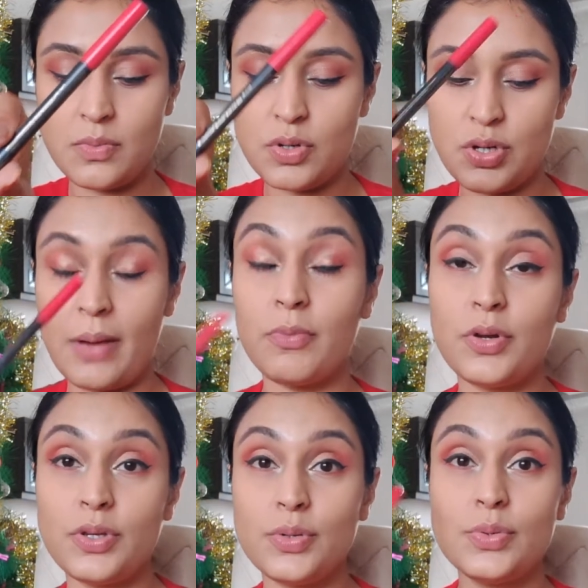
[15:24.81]
which I'm
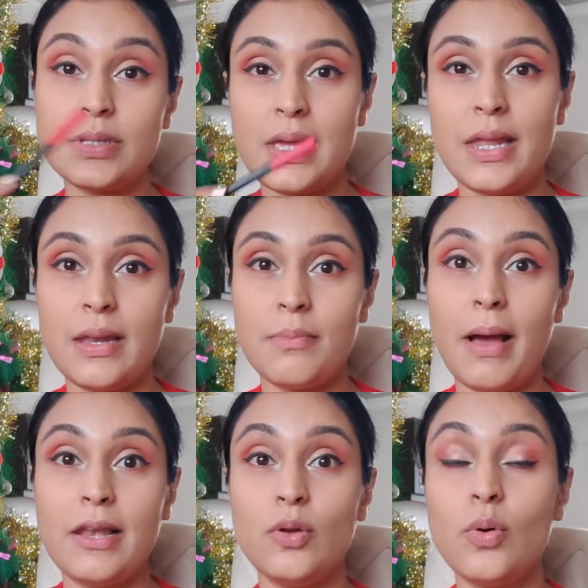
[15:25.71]
gonna use in
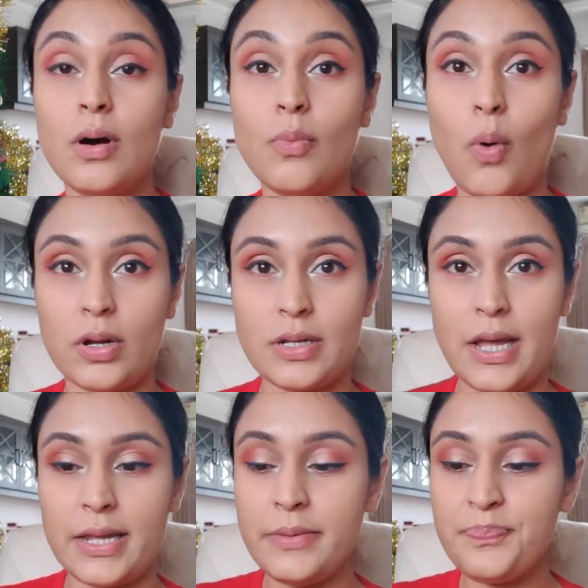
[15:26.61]
my lower
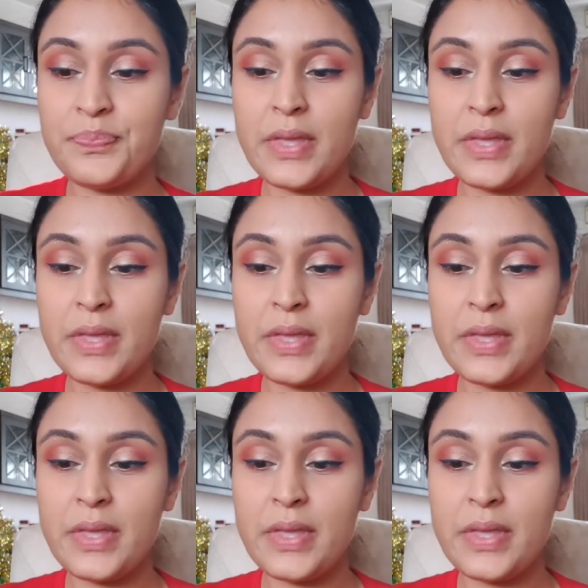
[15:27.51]
waterline.